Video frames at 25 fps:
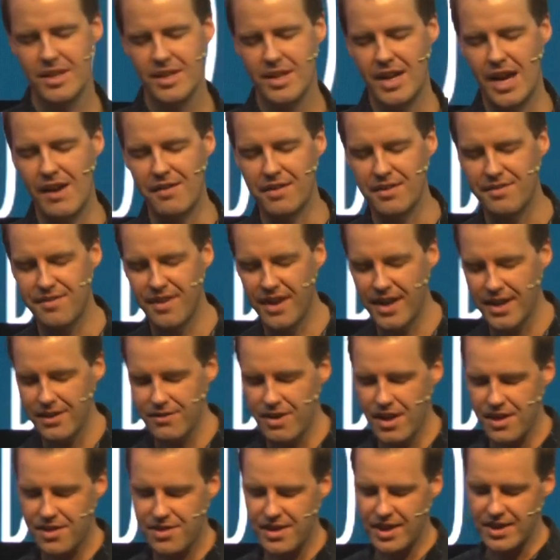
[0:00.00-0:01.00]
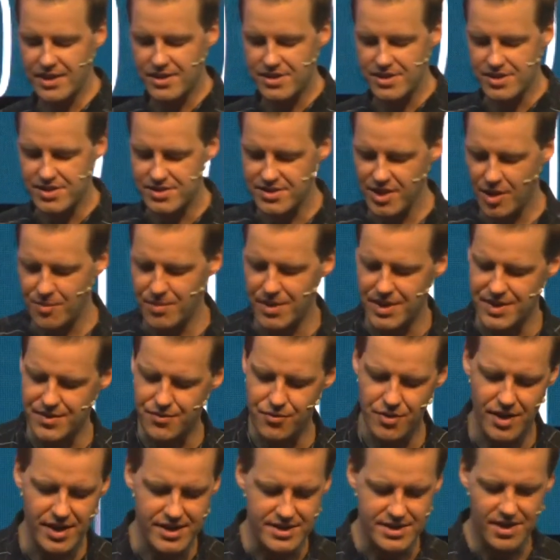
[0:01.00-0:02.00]
Heavenly Father, I thank you so much
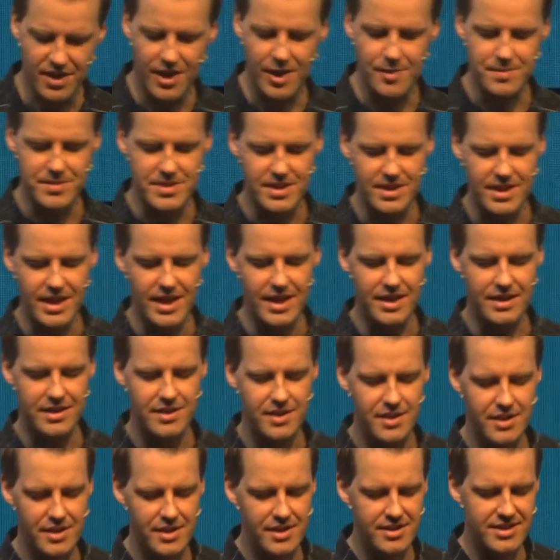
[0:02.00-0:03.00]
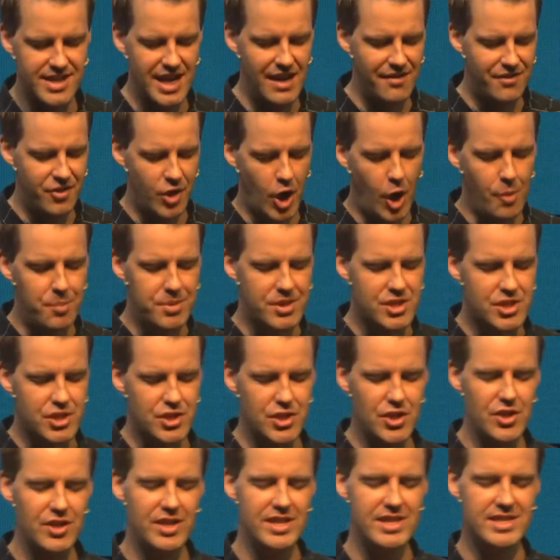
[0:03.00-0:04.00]
for our time today to have the
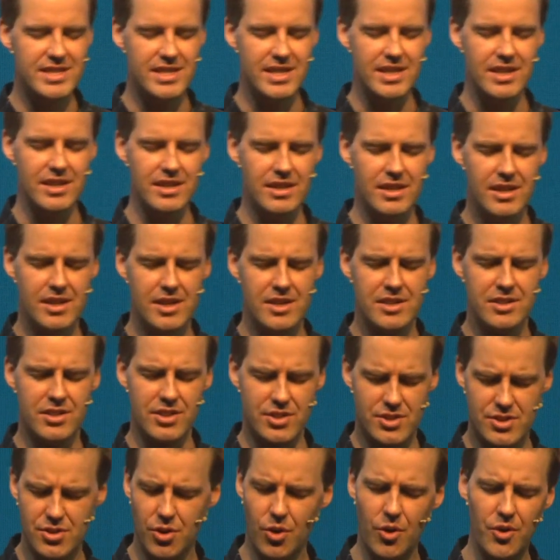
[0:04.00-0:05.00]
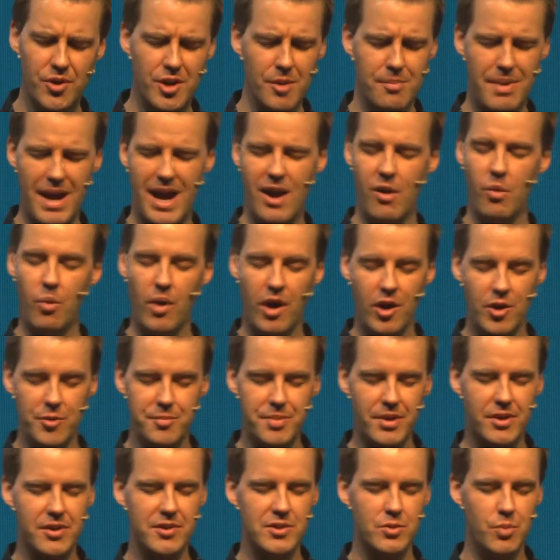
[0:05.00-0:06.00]
opportunity to talk about wealth,
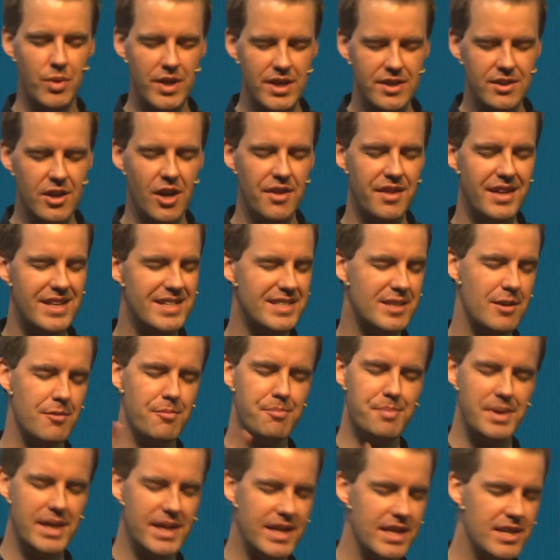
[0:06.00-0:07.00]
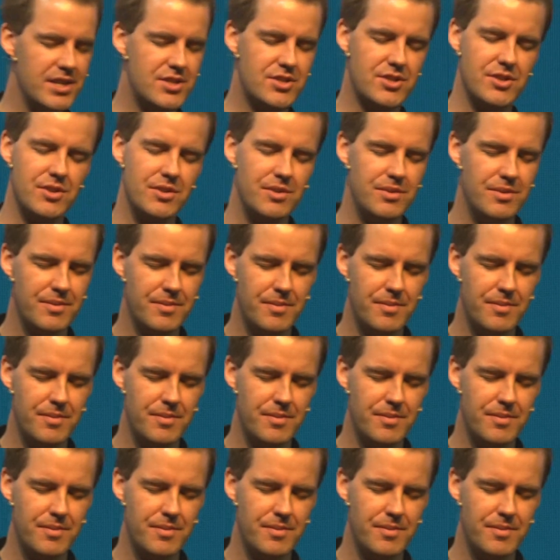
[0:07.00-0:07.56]
because we know that it's a big issue.